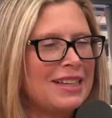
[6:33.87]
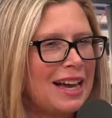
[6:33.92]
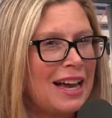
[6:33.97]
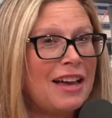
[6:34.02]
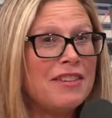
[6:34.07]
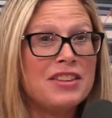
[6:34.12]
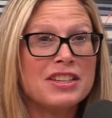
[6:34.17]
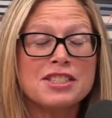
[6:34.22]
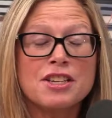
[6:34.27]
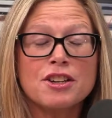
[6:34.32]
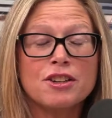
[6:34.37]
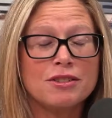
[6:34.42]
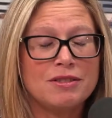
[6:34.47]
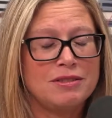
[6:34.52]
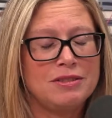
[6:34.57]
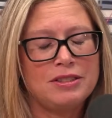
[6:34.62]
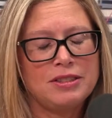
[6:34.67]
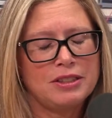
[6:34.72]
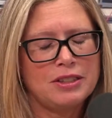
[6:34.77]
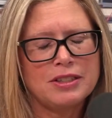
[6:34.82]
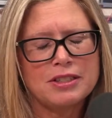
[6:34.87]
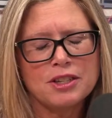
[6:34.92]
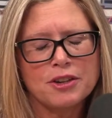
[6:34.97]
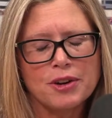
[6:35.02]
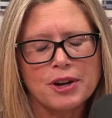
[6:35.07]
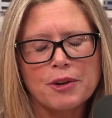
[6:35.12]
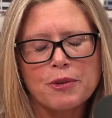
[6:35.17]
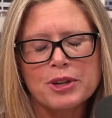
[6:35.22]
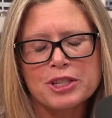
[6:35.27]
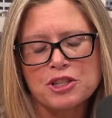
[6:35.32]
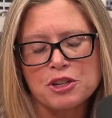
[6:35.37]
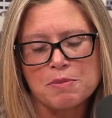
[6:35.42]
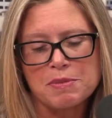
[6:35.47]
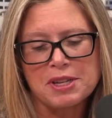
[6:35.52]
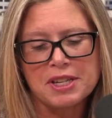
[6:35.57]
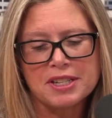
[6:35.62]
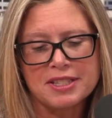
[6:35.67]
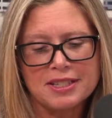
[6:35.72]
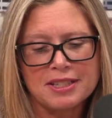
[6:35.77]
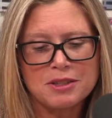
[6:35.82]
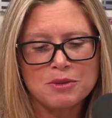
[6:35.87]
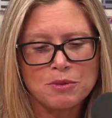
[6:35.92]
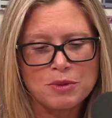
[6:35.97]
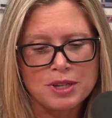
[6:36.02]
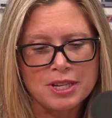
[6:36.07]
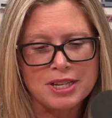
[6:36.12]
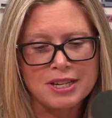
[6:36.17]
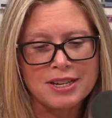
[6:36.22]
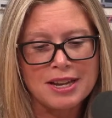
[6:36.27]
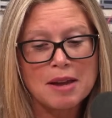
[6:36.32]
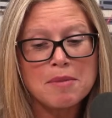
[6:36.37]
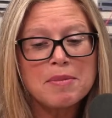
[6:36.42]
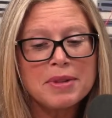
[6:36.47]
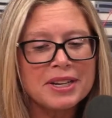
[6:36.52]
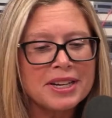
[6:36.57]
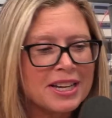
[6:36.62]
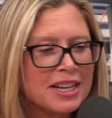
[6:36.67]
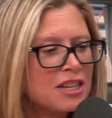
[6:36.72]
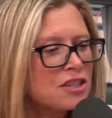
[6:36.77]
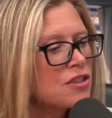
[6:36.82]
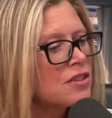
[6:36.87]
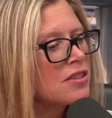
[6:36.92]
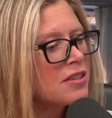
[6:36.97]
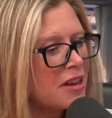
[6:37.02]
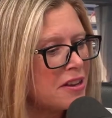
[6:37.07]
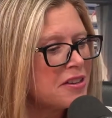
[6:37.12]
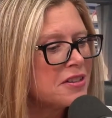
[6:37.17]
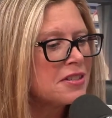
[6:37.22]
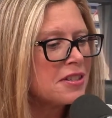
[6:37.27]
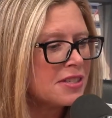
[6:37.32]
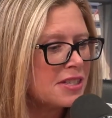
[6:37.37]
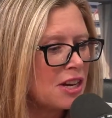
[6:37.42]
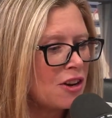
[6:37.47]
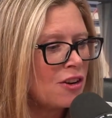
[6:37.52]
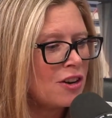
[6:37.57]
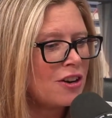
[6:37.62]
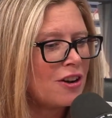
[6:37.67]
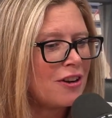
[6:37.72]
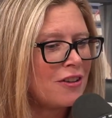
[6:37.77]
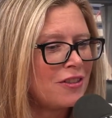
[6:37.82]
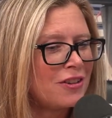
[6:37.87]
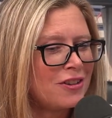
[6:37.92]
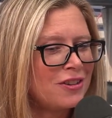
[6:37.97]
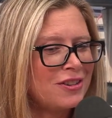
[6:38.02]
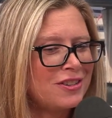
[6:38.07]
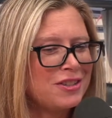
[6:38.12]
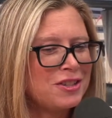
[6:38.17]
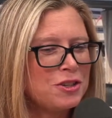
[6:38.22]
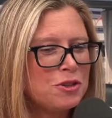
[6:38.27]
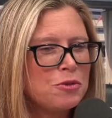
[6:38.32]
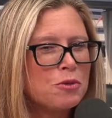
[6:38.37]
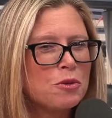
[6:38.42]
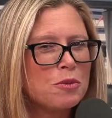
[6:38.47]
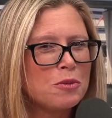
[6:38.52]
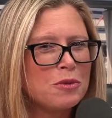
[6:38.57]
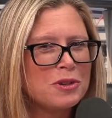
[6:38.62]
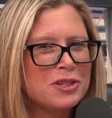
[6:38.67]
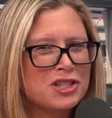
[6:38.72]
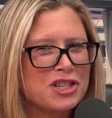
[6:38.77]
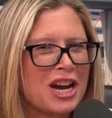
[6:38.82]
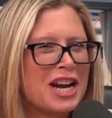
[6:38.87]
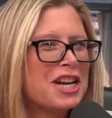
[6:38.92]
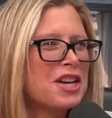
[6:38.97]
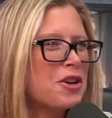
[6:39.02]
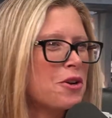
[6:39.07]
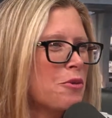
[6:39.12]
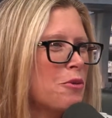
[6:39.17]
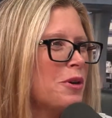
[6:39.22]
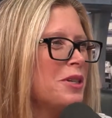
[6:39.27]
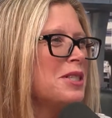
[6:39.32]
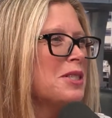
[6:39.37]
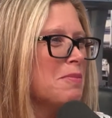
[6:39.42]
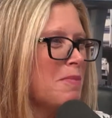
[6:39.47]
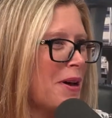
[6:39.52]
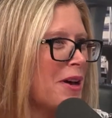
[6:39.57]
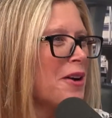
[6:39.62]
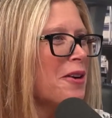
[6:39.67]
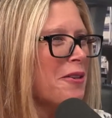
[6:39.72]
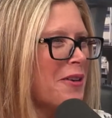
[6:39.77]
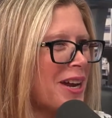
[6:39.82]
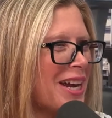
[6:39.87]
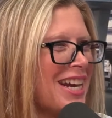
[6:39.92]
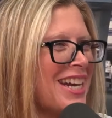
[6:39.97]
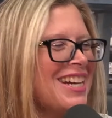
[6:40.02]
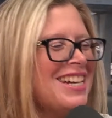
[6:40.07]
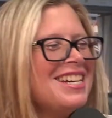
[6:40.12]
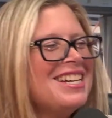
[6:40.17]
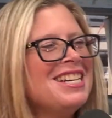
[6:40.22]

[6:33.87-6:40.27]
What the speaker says: and that's a great question, because as we get medications, not necessarily are the new shinier ones better, right?